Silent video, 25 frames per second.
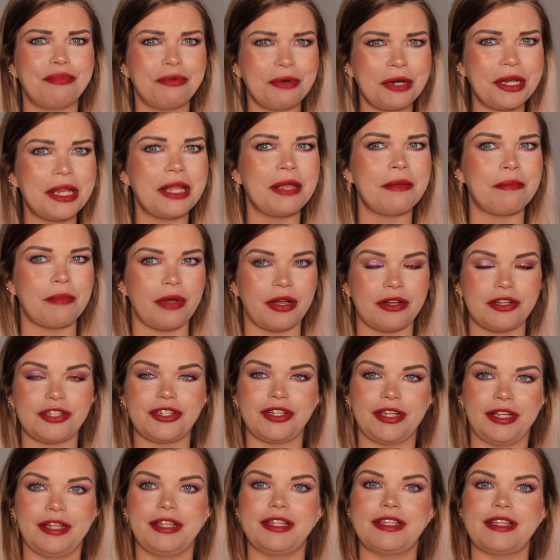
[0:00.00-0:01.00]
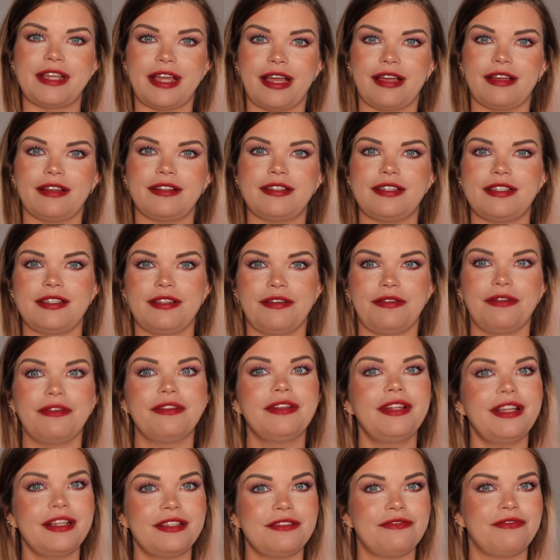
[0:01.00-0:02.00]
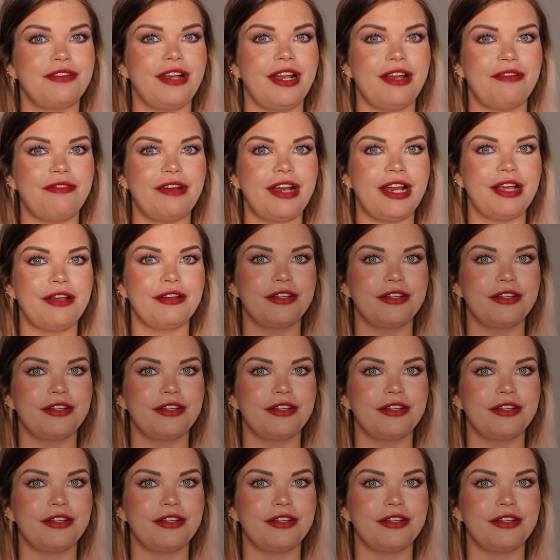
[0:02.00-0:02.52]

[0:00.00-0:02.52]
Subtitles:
pretty much intact, so that's really, really